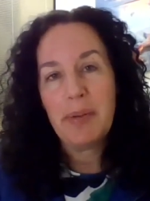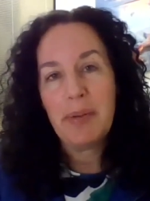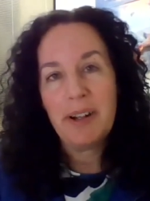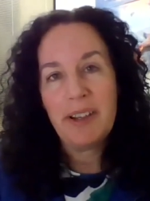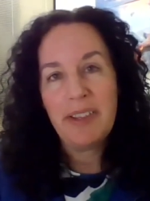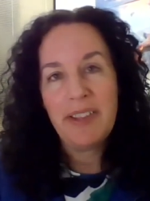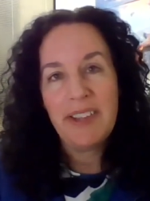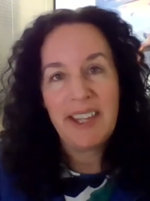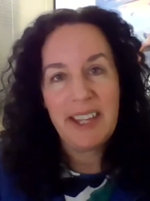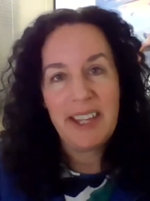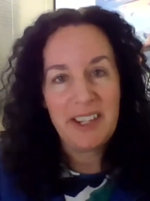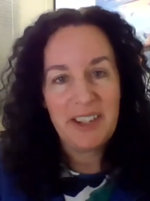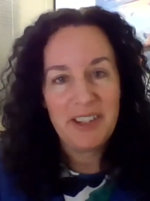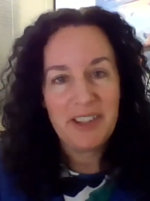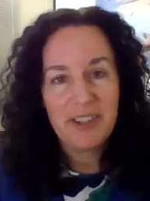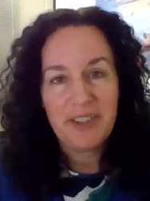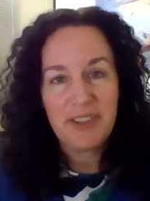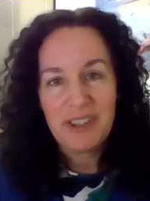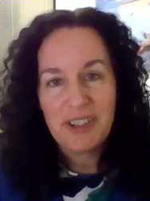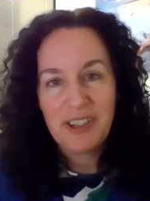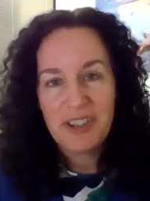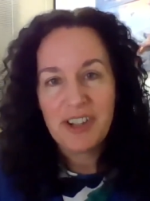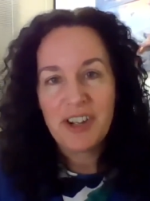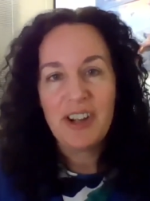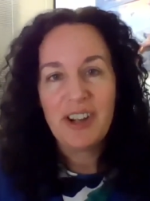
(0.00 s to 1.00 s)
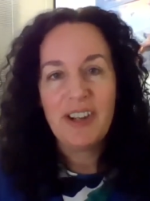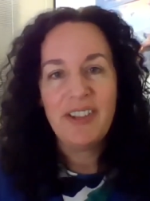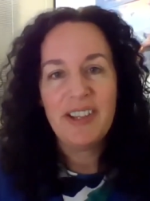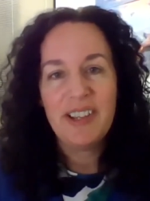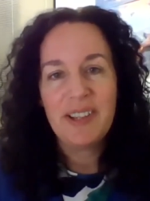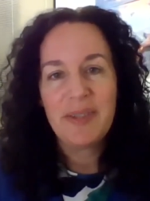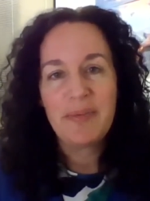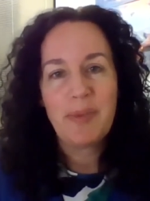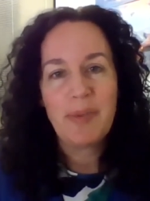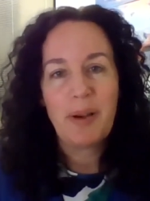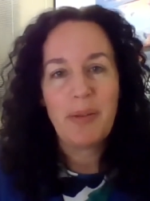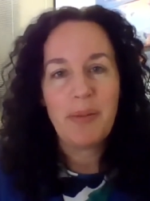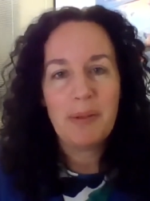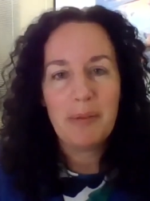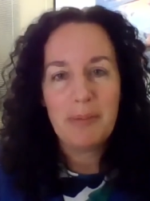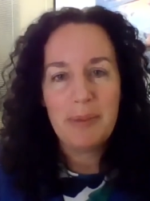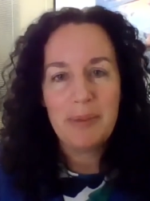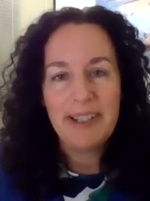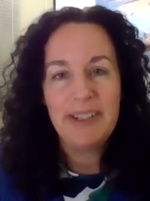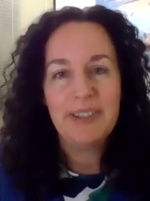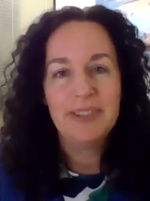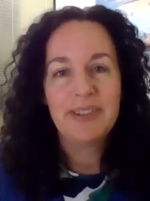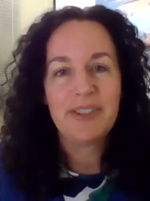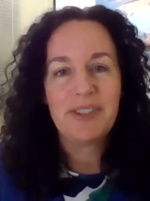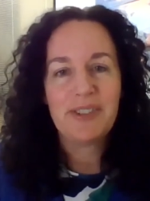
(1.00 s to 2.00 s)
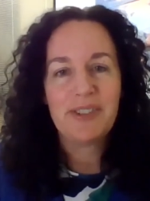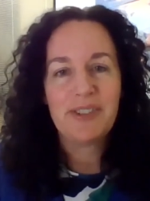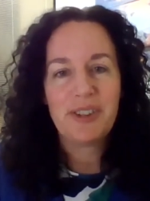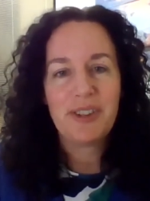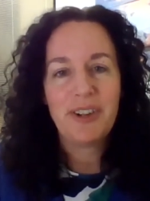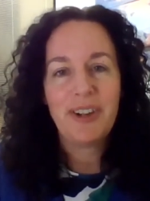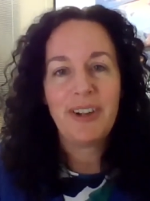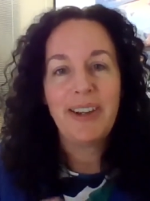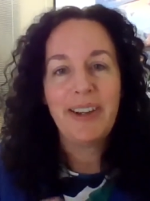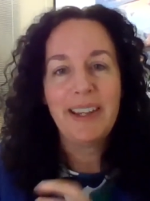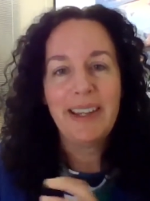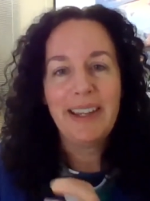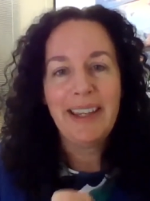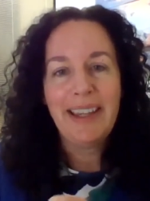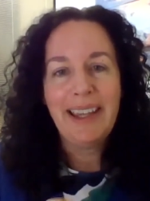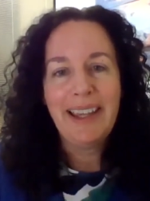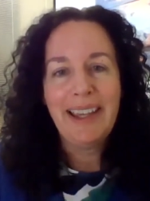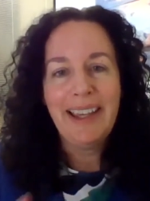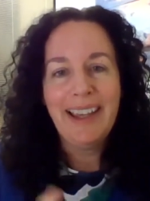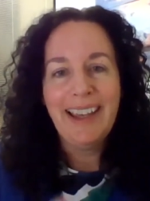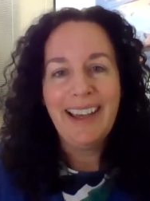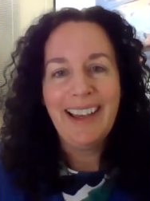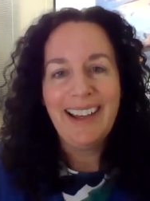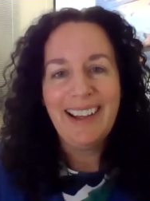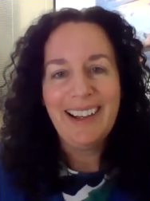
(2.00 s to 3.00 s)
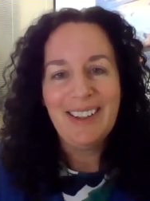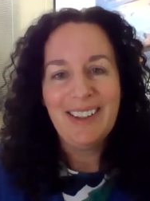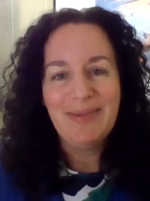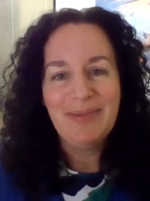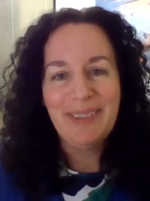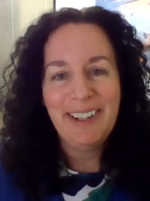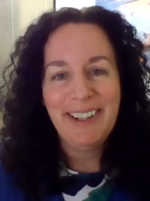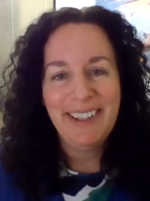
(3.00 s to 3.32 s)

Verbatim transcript: But I think history has shown that's probably not true um,